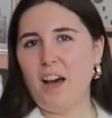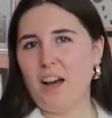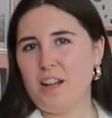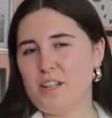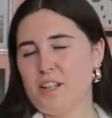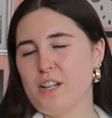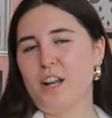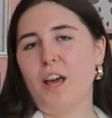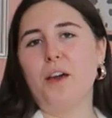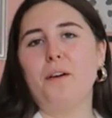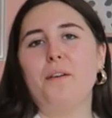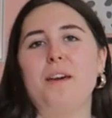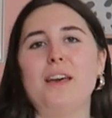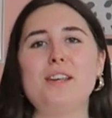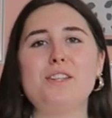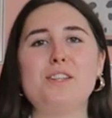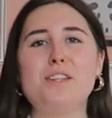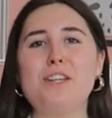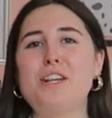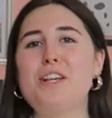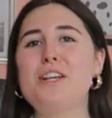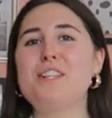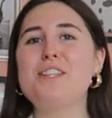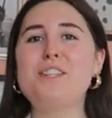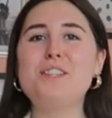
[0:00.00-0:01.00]
I don't know, it's
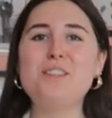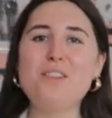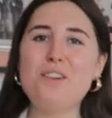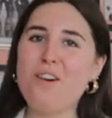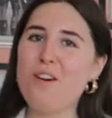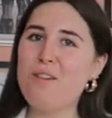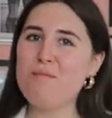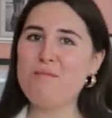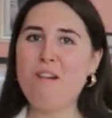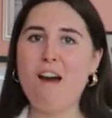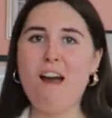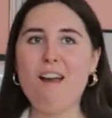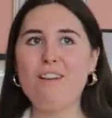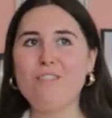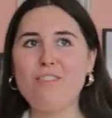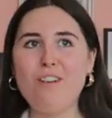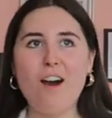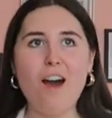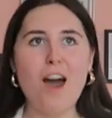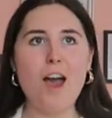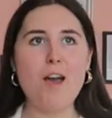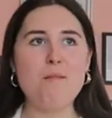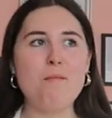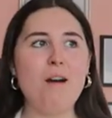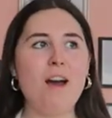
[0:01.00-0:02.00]
just not my
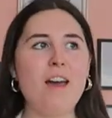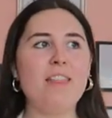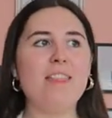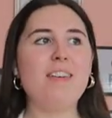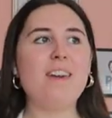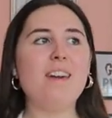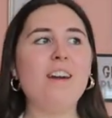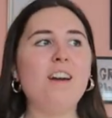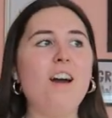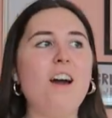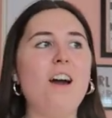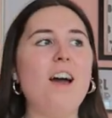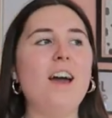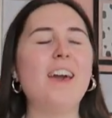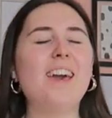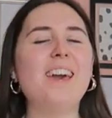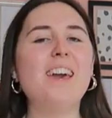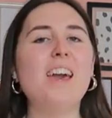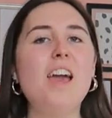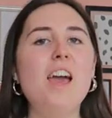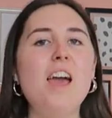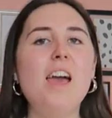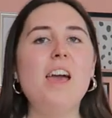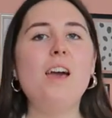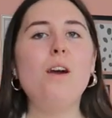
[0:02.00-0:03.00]
vibe. I think
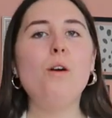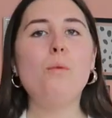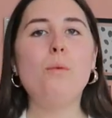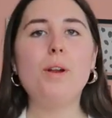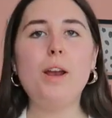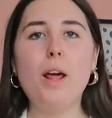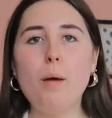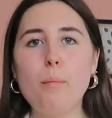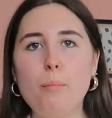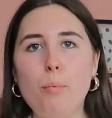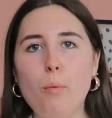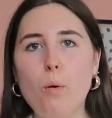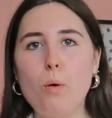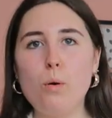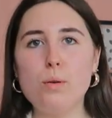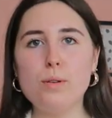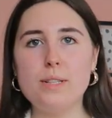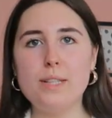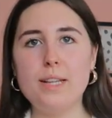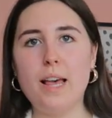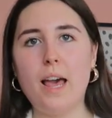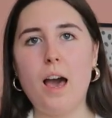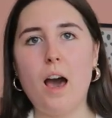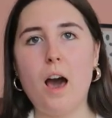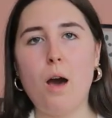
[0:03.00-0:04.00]
I, when I
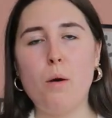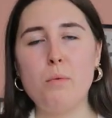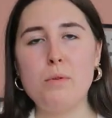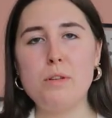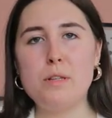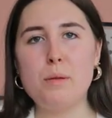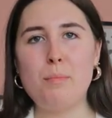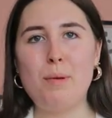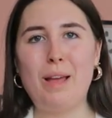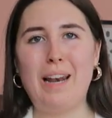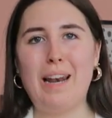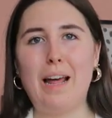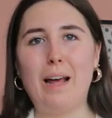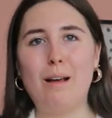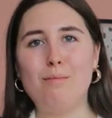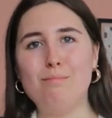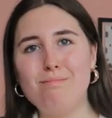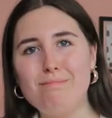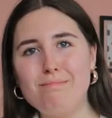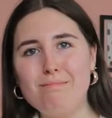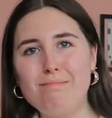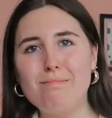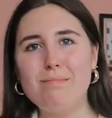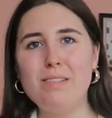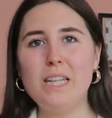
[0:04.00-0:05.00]
bought it, I was a bit like,
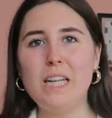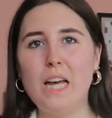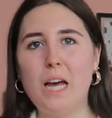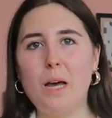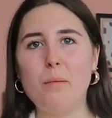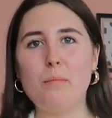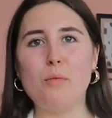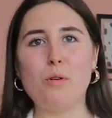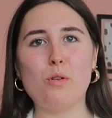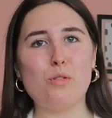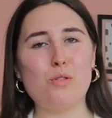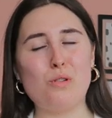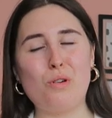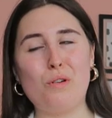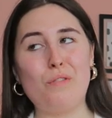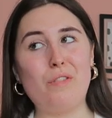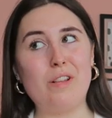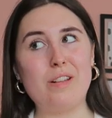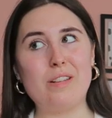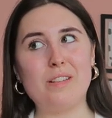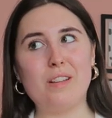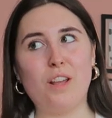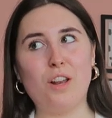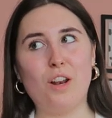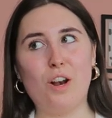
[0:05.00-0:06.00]
mm, I'm not sure if
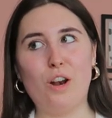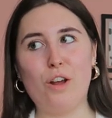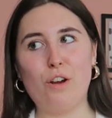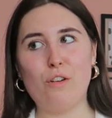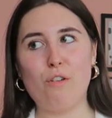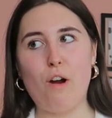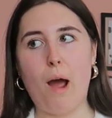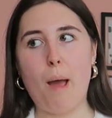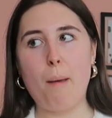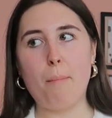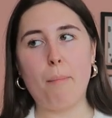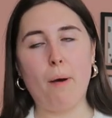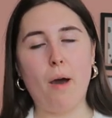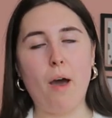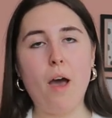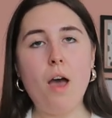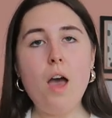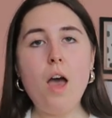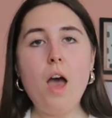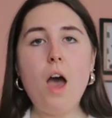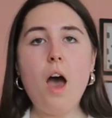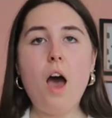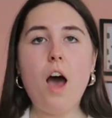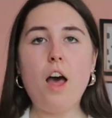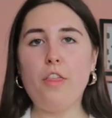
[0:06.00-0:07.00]
this is going to look right, but
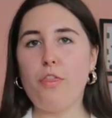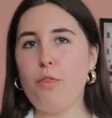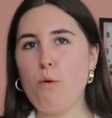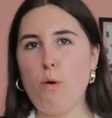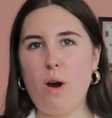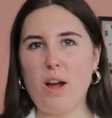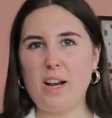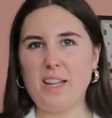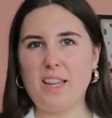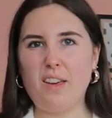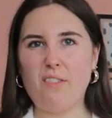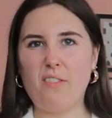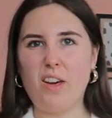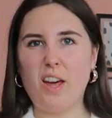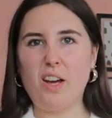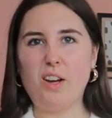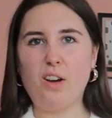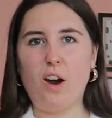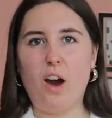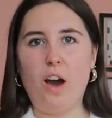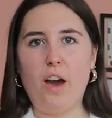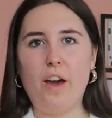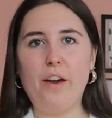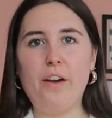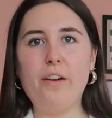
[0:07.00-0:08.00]
I thought I'd give it a
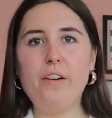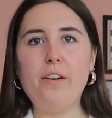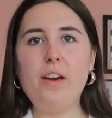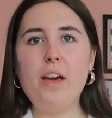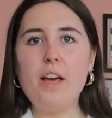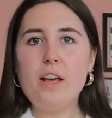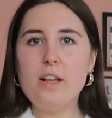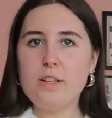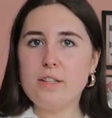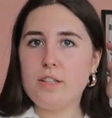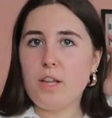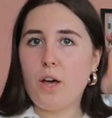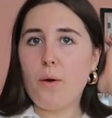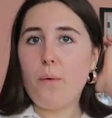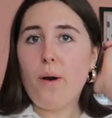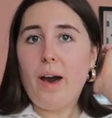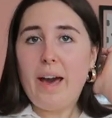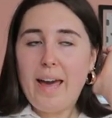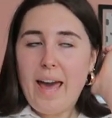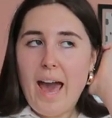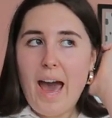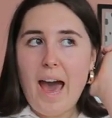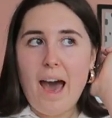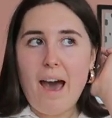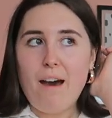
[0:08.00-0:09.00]
go. So
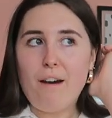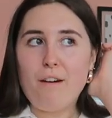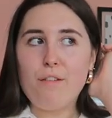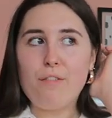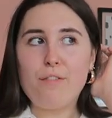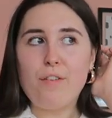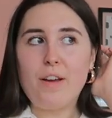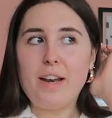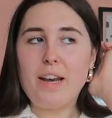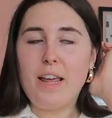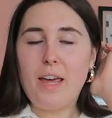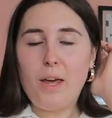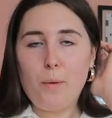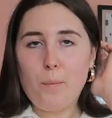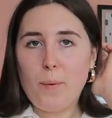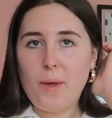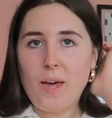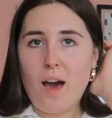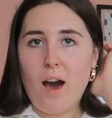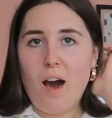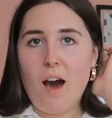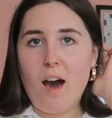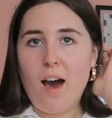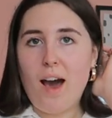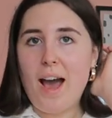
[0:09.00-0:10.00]
I have, and here
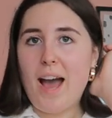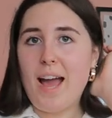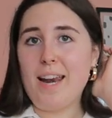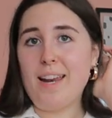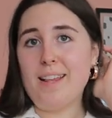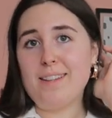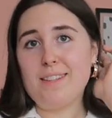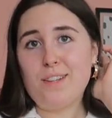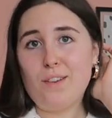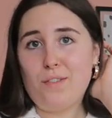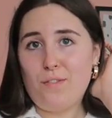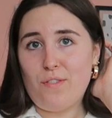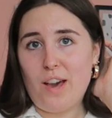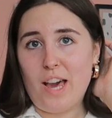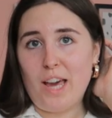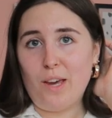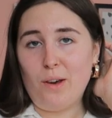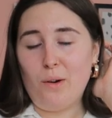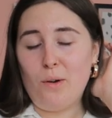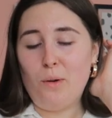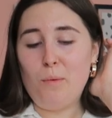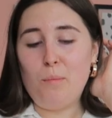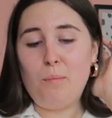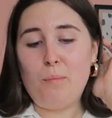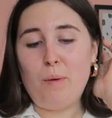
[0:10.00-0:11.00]
we are, and it's a
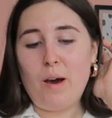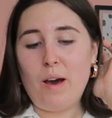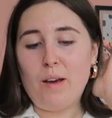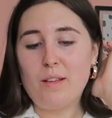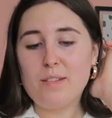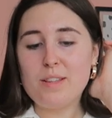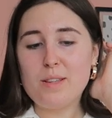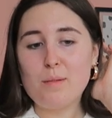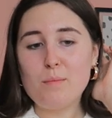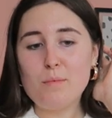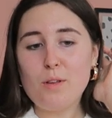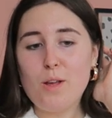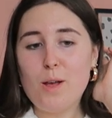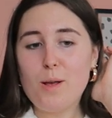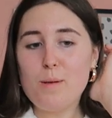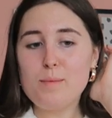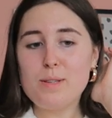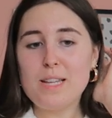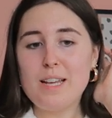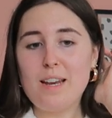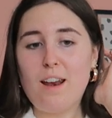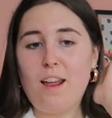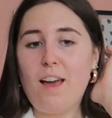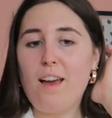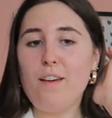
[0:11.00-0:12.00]
fail. but
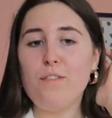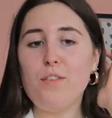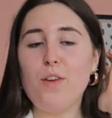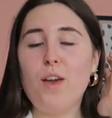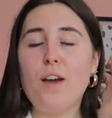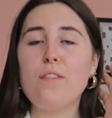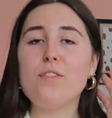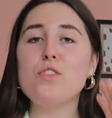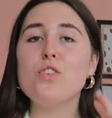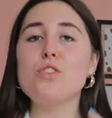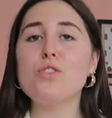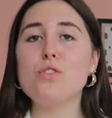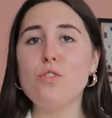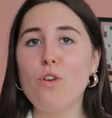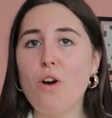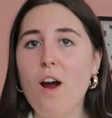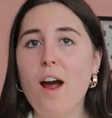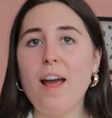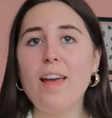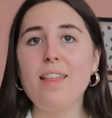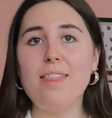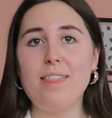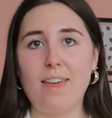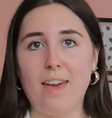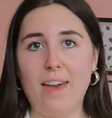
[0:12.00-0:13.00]
sometimes in life you have to
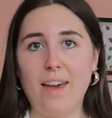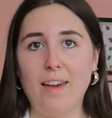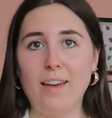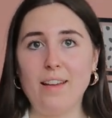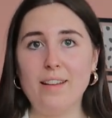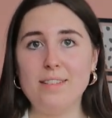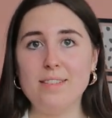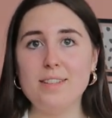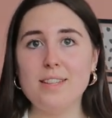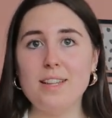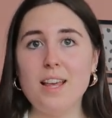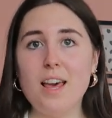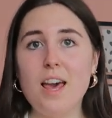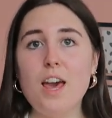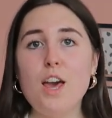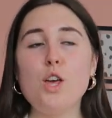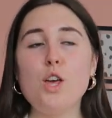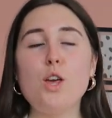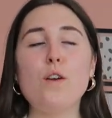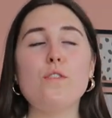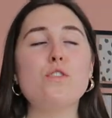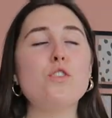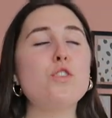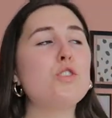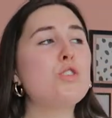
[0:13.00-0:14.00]
try things.
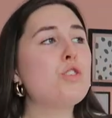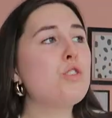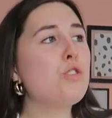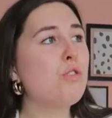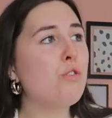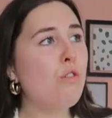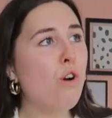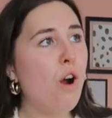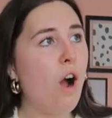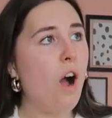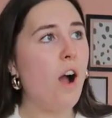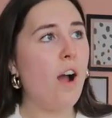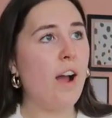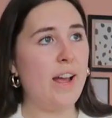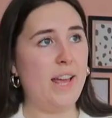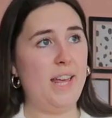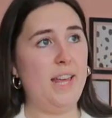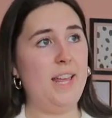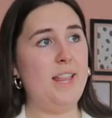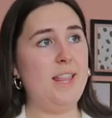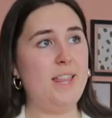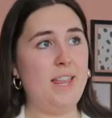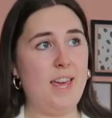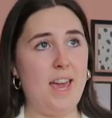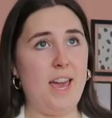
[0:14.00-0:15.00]
You have to
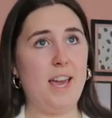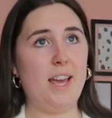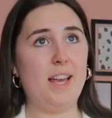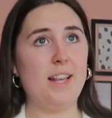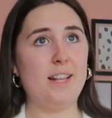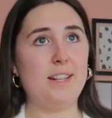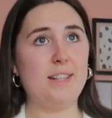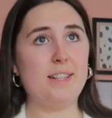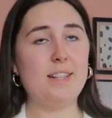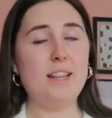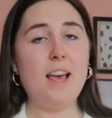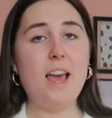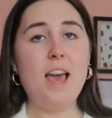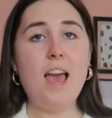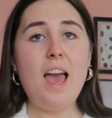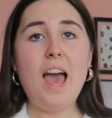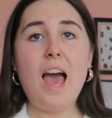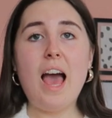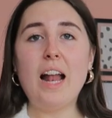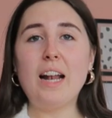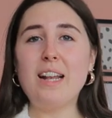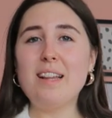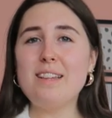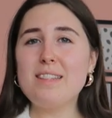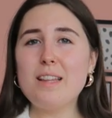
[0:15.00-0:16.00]
try things
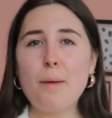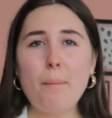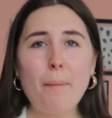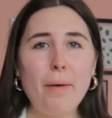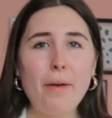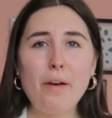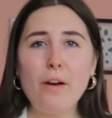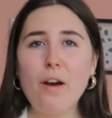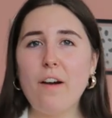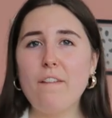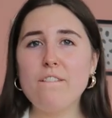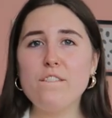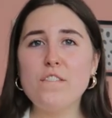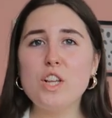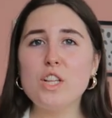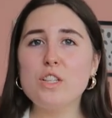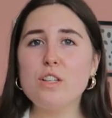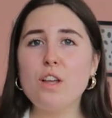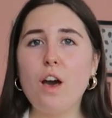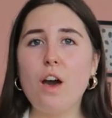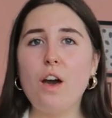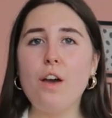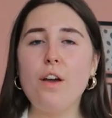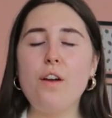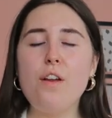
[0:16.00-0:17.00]
and step out your comfort
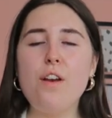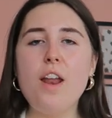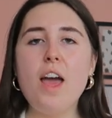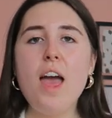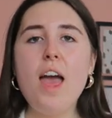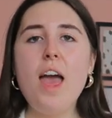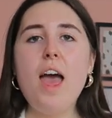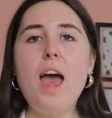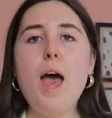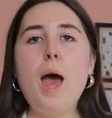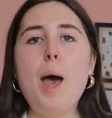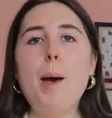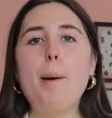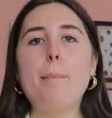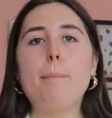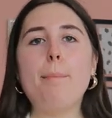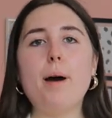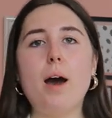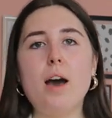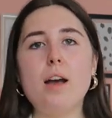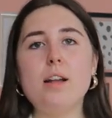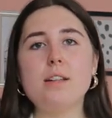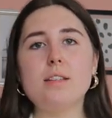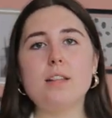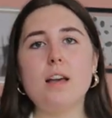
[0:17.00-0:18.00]
zone,
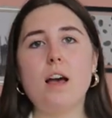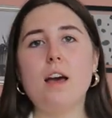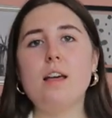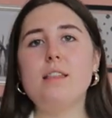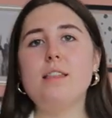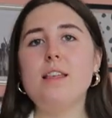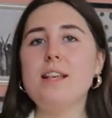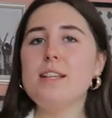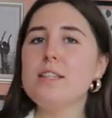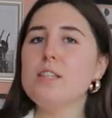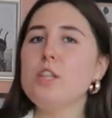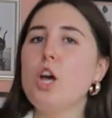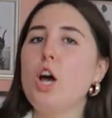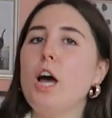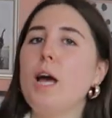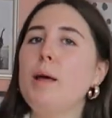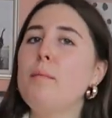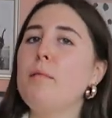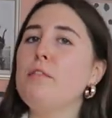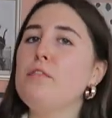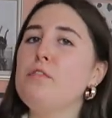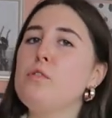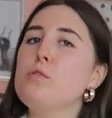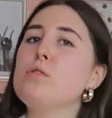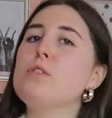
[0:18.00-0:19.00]
but this
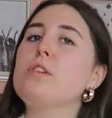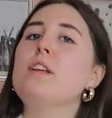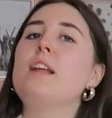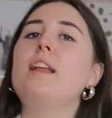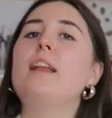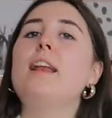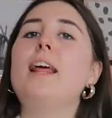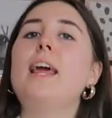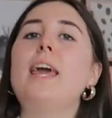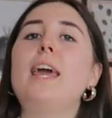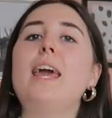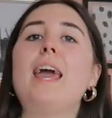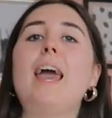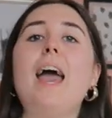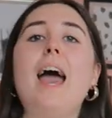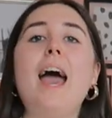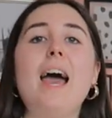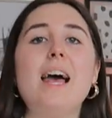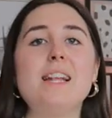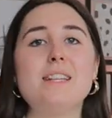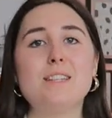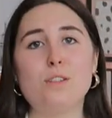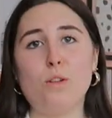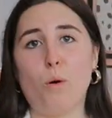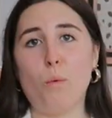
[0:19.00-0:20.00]
time, unfortunately, it
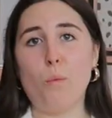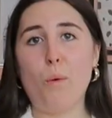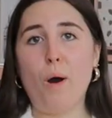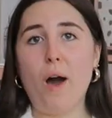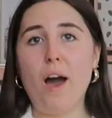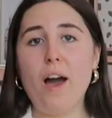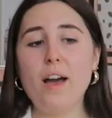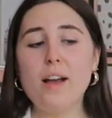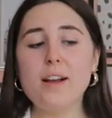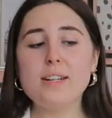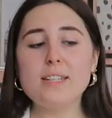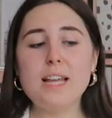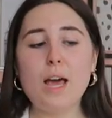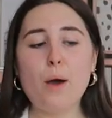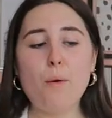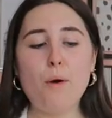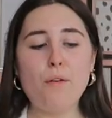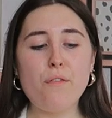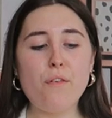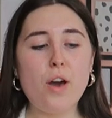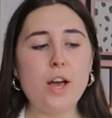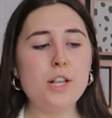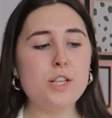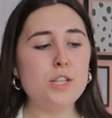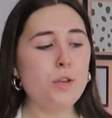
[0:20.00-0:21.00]
has not worked.
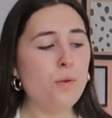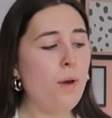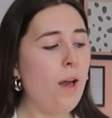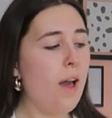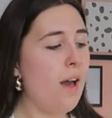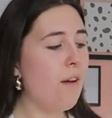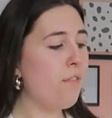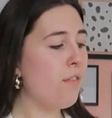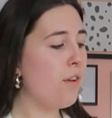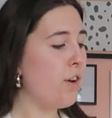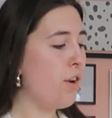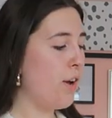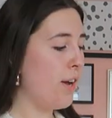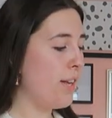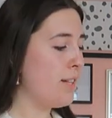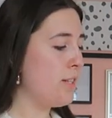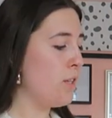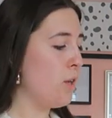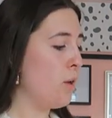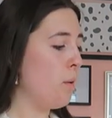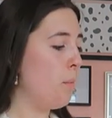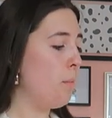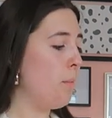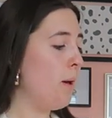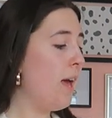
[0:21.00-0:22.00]
However, I do have an
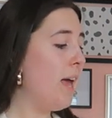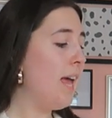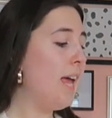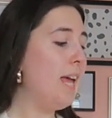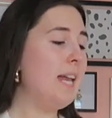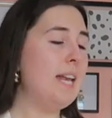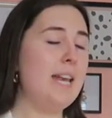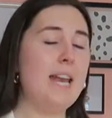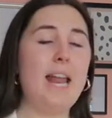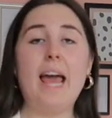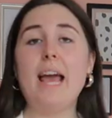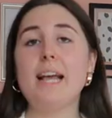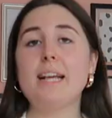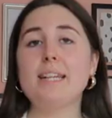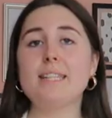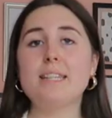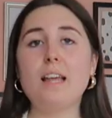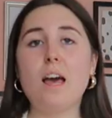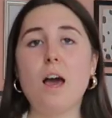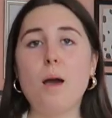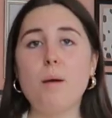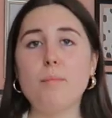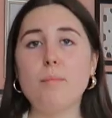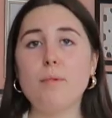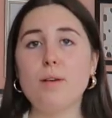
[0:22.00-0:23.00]
item next
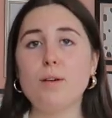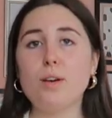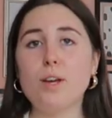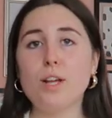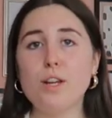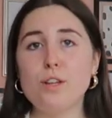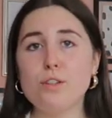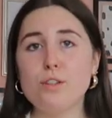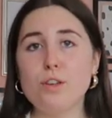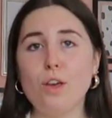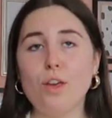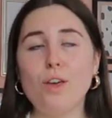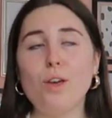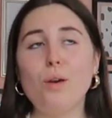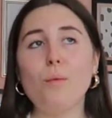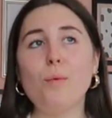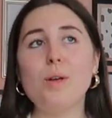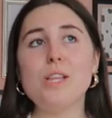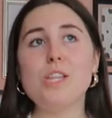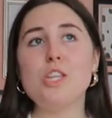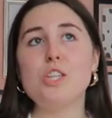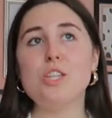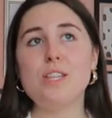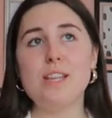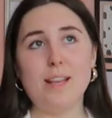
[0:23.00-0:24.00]
that I'm going to show you
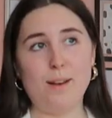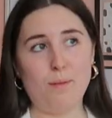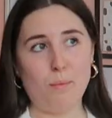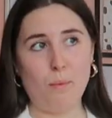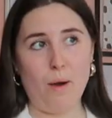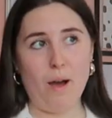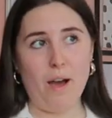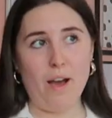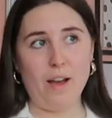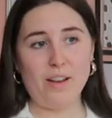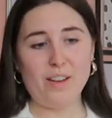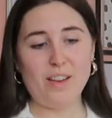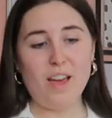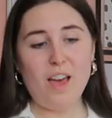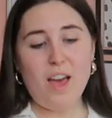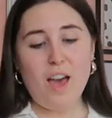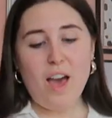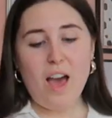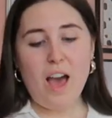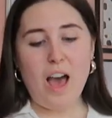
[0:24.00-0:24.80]
which did work.